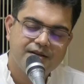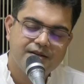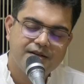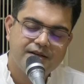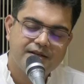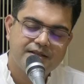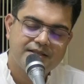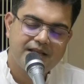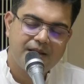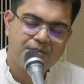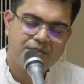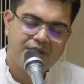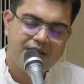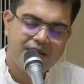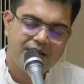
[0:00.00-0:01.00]
A
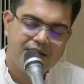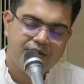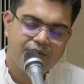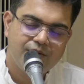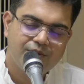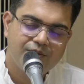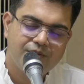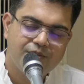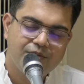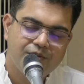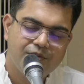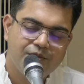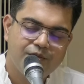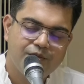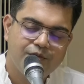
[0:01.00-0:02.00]
something
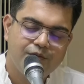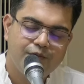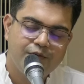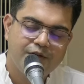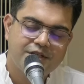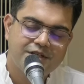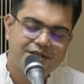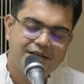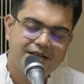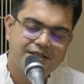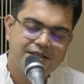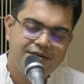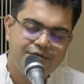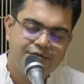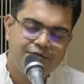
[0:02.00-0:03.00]
which
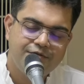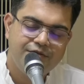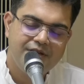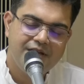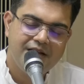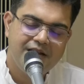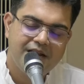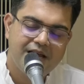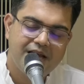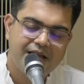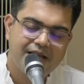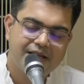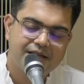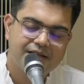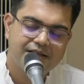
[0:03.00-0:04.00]
doesn't feel
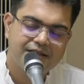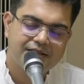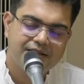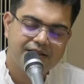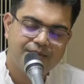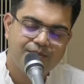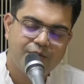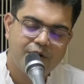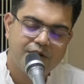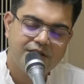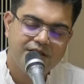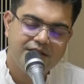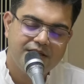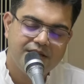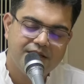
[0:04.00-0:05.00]
like the
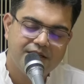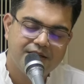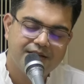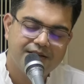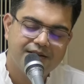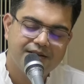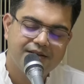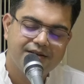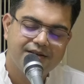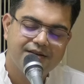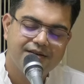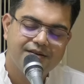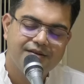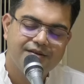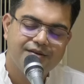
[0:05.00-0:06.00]
body
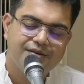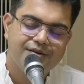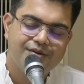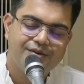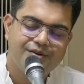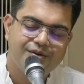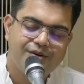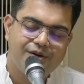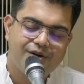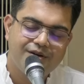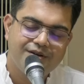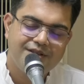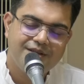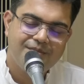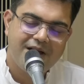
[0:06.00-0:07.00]
or
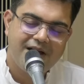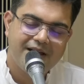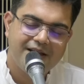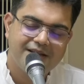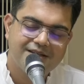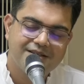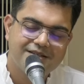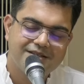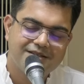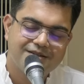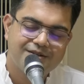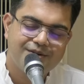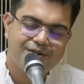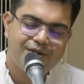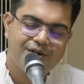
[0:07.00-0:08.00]
the mind
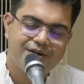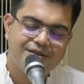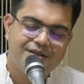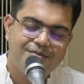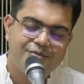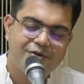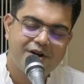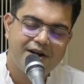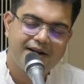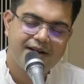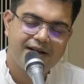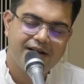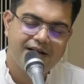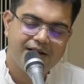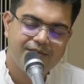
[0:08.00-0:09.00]
or the prana,